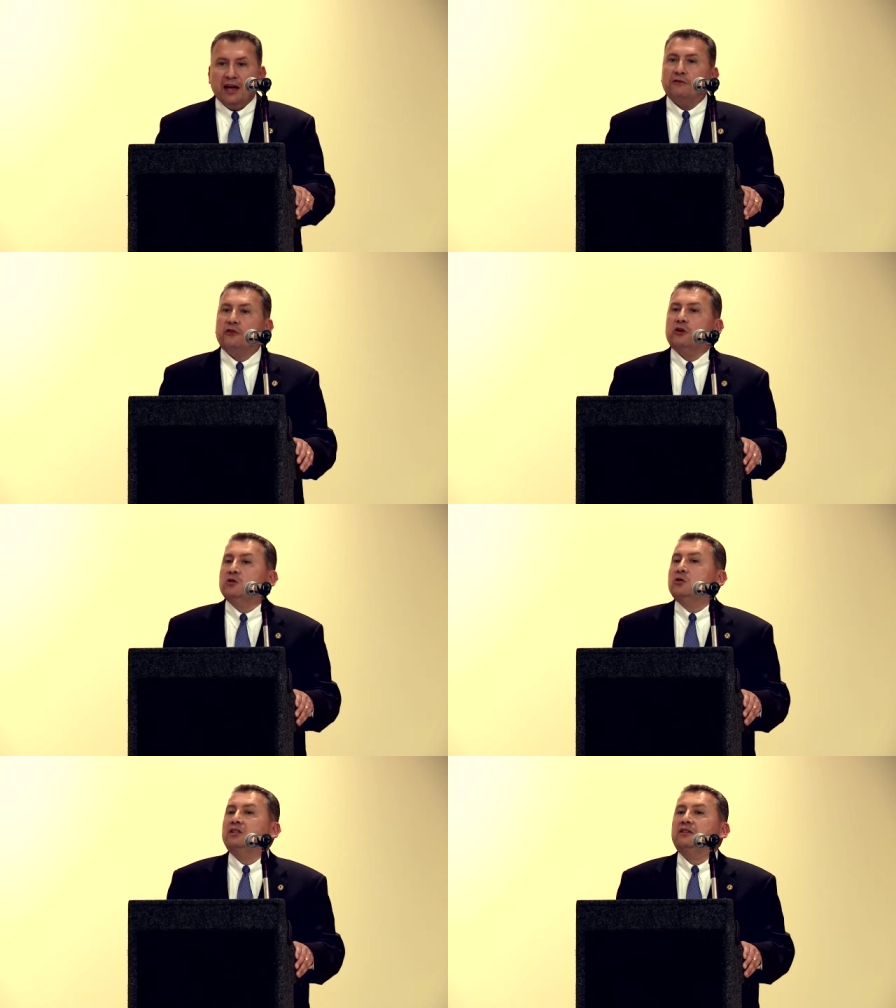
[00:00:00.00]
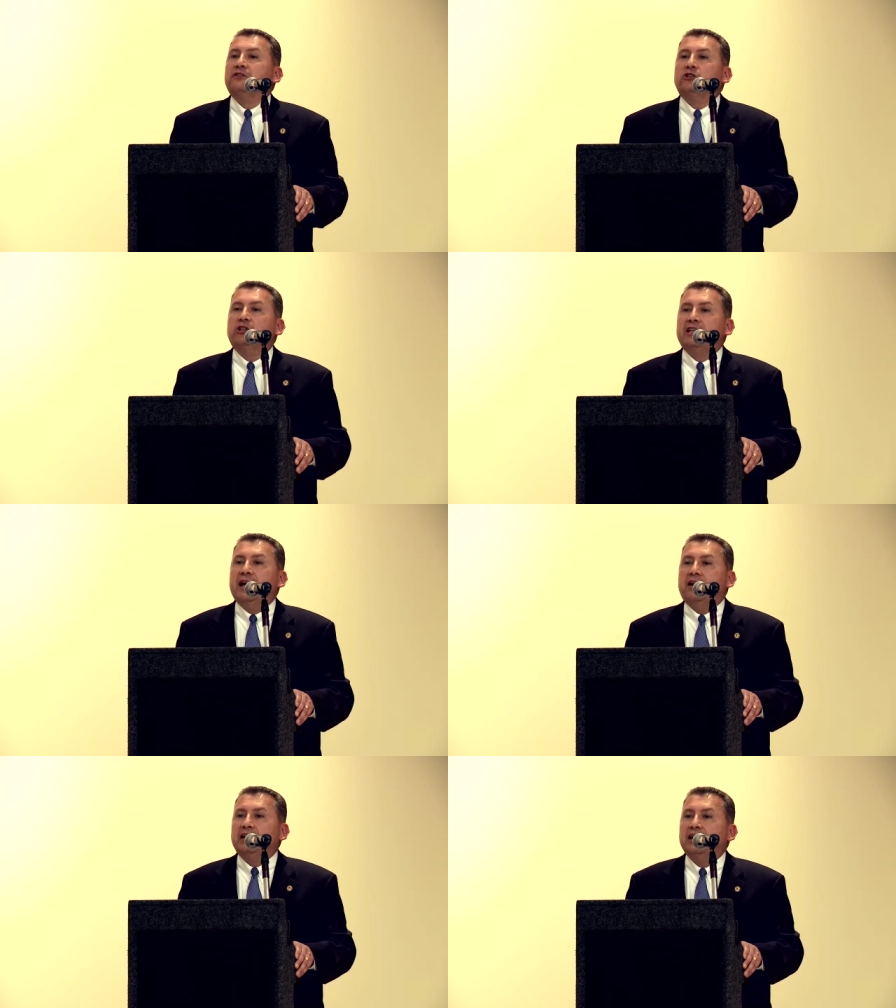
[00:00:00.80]
And for those who live in Cook
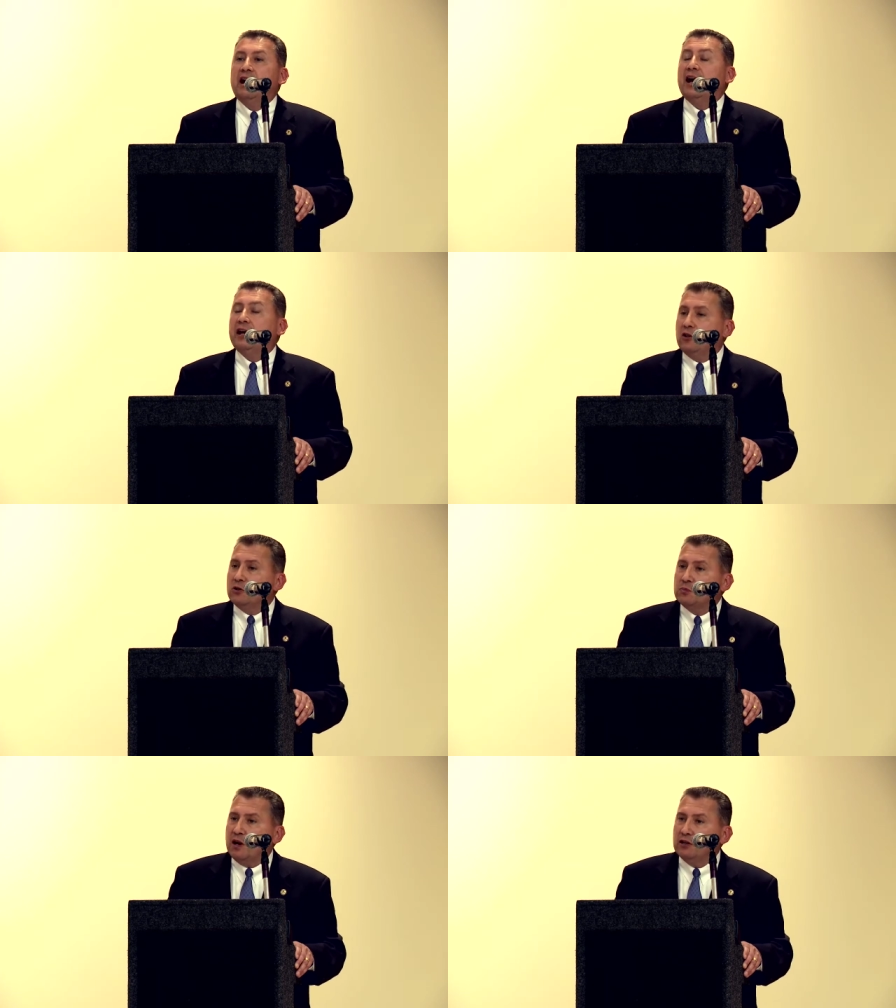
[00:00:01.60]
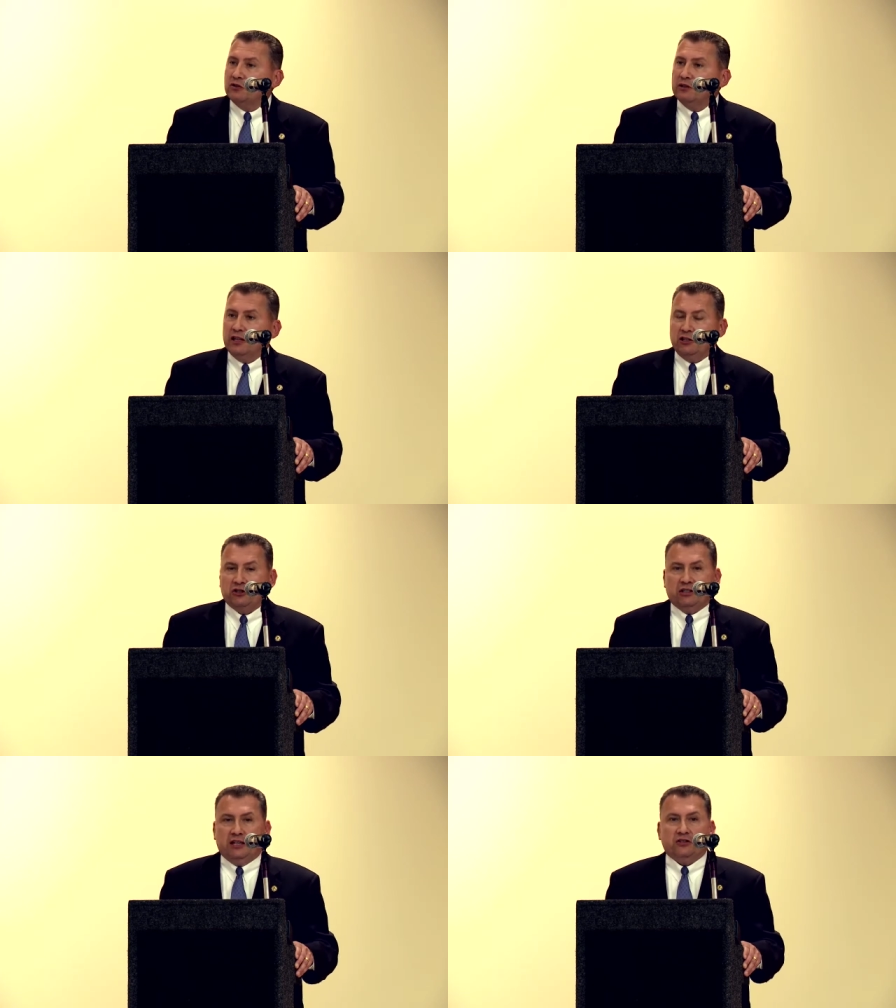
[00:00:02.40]
County, I co-sponsored the
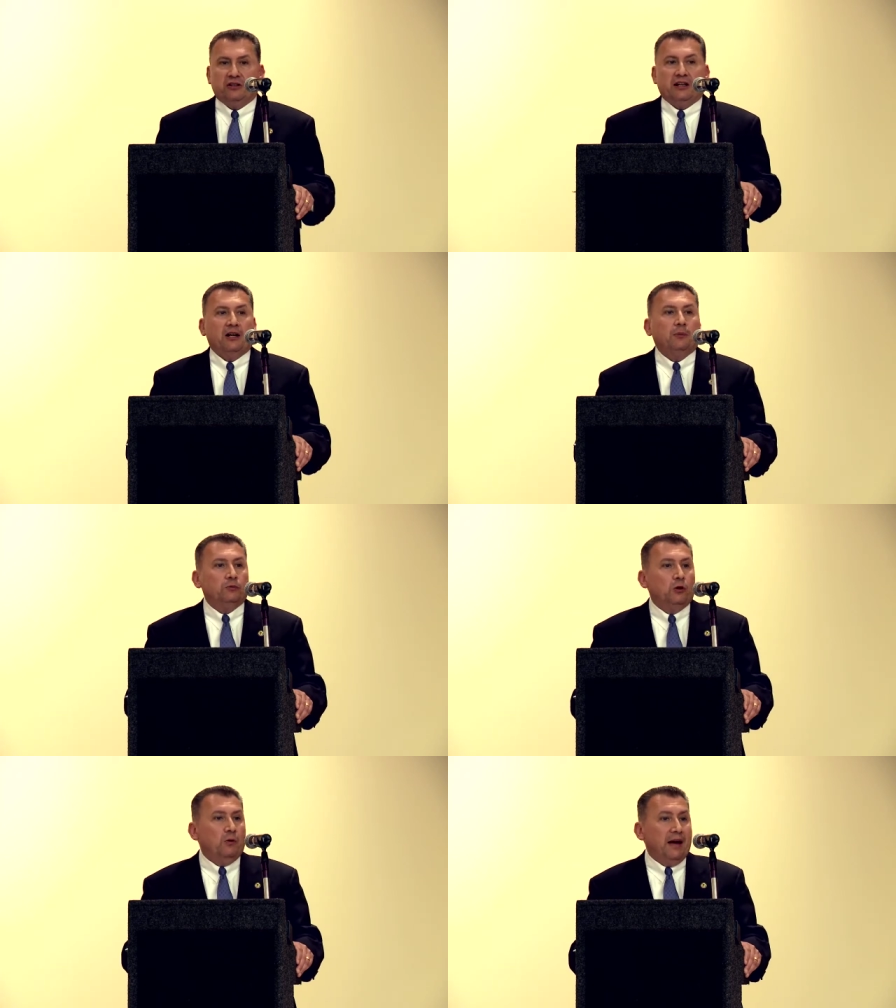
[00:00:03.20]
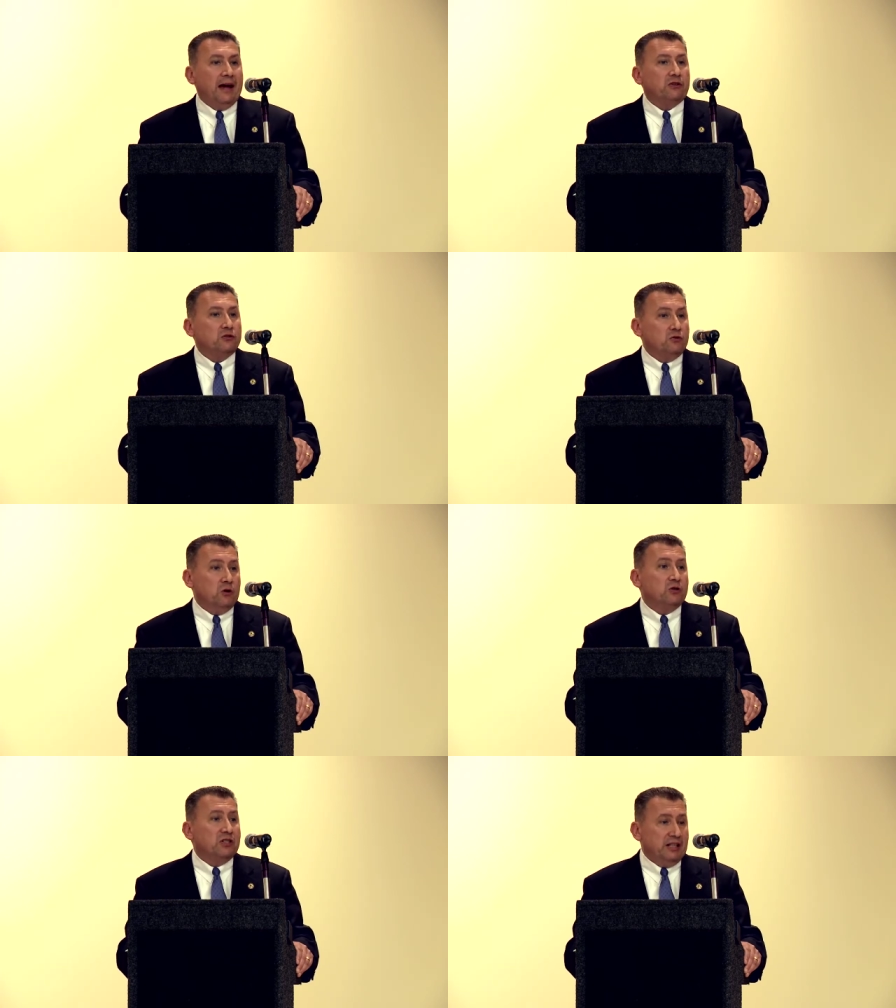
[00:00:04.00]
legislation that helped roll back the
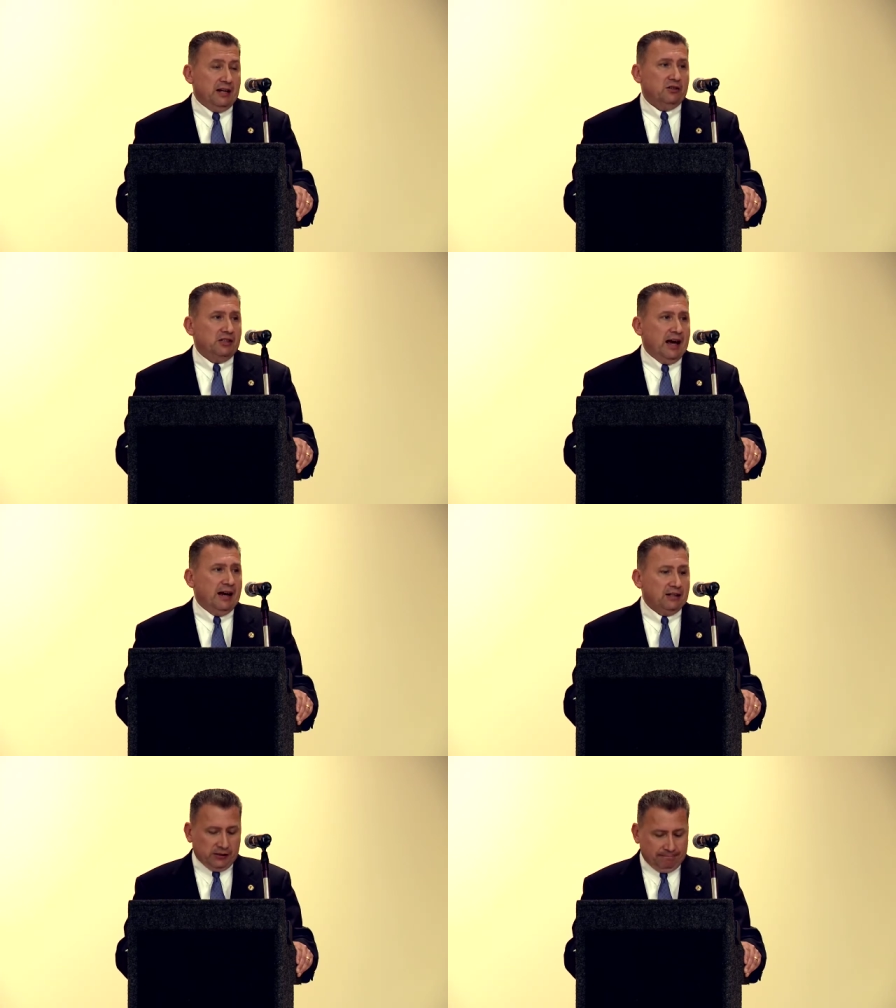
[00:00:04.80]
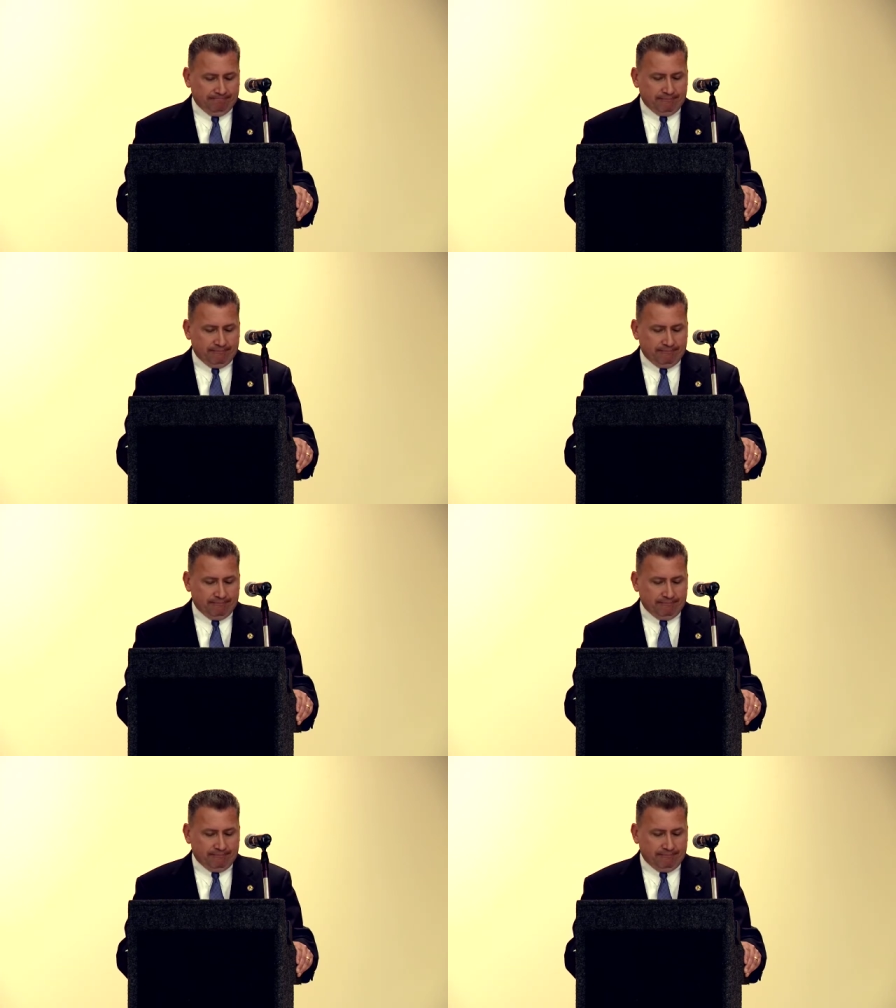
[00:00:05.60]
Stroger sales tax.